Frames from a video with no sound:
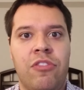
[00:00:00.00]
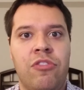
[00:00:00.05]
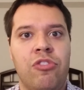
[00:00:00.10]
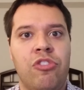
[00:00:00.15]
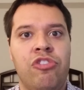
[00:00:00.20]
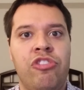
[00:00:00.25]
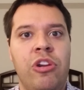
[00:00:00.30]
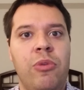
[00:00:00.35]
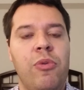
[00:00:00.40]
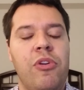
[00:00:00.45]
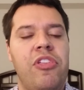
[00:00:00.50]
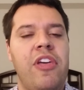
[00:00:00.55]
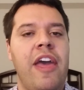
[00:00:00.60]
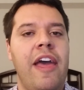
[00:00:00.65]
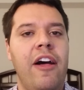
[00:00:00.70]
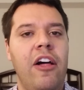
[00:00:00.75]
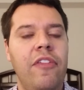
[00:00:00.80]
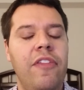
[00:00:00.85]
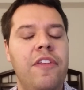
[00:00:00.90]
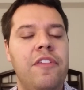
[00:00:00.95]
so she
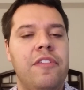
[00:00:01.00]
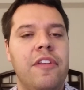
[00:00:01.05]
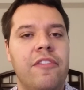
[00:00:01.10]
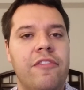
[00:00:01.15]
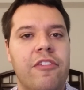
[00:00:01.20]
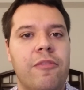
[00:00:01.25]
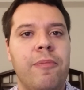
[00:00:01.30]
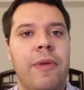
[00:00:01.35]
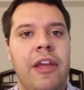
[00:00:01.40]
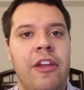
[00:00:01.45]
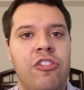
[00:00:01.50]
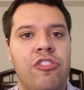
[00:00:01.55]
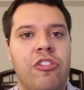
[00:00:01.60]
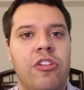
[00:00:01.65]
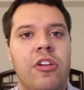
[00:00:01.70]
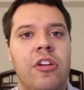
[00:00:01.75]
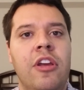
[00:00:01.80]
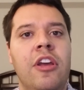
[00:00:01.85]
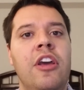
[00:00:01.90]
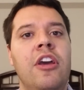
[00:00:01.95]
withheld this
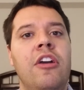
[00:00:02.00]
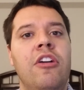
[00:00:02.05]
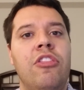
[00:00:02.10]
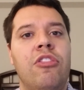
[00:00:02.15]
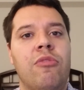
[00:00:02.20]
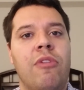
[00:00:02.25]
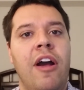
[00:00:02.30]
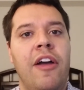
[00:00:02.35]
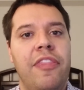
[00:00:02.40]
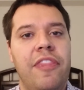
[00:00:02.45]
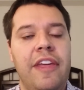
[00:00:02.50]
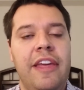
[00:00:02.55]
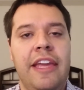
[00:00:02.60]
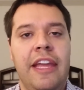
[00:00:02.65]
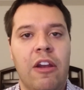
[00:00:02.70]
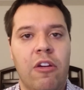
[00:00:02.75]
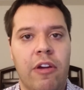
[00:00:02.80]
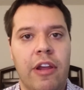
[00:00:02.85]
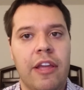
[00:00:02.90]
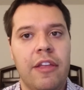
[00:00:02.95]
information throughout the
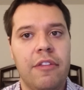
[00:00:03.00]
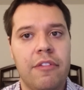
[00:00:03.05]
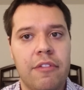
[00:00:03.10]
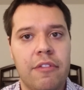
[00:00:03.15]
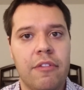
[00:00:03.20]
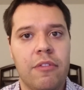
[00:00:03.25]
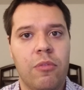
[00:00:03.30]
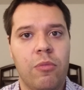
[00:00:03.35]
hearings,